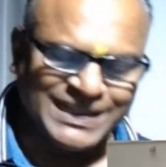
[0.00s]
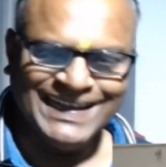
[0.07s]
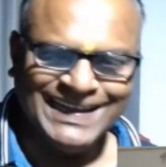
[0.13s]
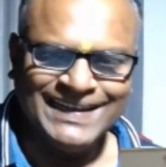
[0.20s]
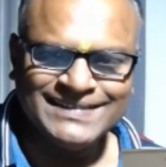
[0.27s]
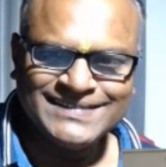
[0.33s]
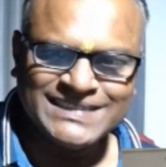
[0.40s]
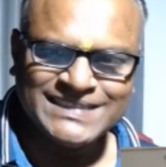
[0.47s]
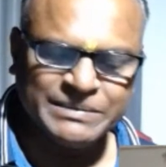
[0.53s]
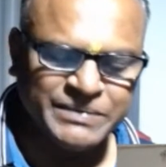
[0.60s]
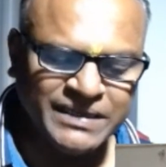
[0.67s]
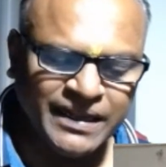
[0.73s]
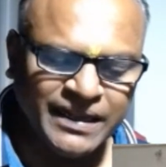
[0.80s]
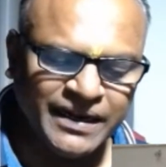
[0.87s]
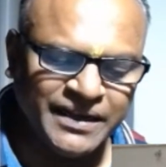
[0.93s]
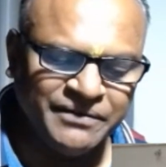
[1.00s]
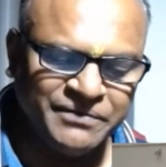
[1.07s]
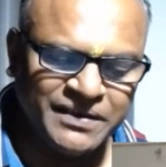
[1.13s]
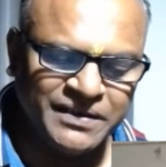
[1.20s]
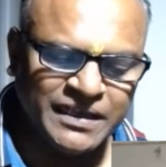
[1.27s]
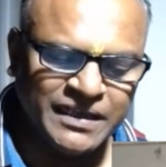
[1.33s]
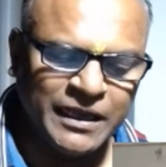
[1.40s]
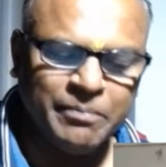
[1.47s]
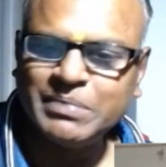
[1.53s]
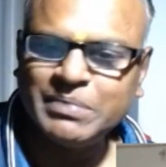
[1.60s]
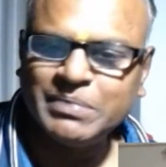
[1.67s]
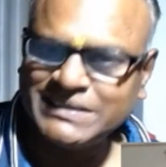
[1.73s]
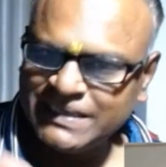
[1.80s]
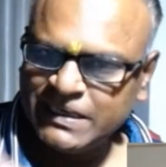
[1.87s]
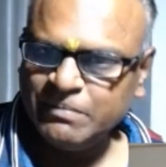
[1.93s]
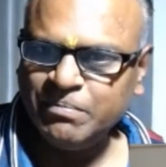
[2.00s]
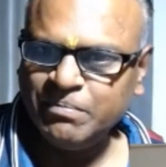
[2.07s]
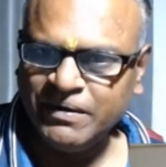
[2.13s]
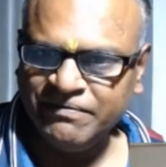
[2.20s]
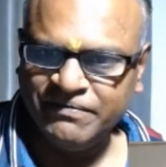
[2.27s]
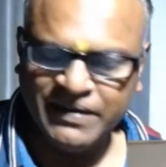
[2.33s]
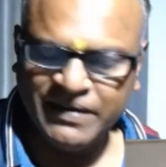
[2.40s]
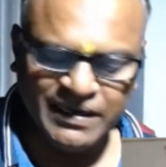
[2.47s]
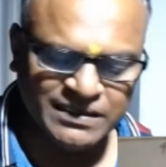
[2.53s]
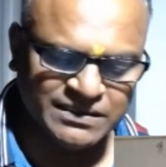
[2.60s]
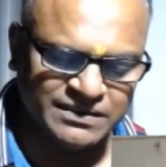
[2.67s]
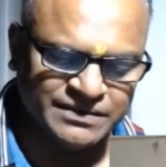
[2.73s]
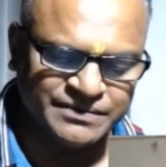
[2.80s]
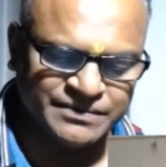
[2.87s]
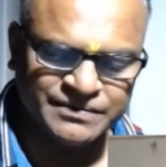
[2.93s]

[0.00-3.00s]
And similarly we have present perfect,